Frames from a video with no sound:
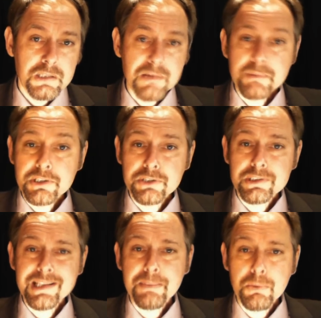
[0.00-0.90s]
The moment you
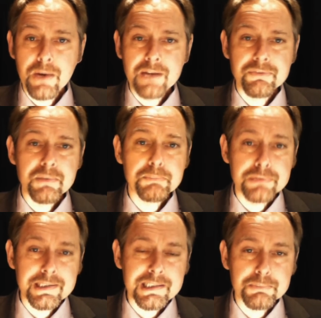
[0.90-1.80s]
step away from the
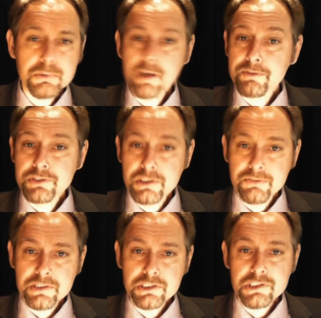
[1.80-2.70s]
principle of
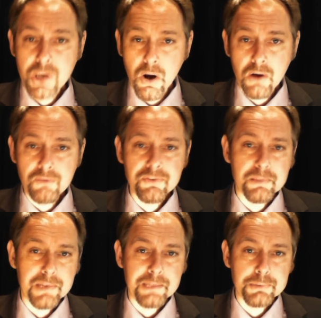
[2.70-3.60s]
governance of
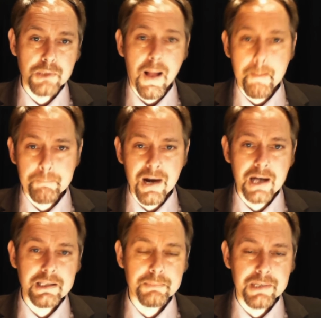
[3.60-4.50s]
the people,
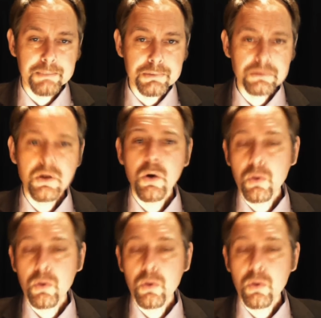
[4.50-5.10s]
by the people,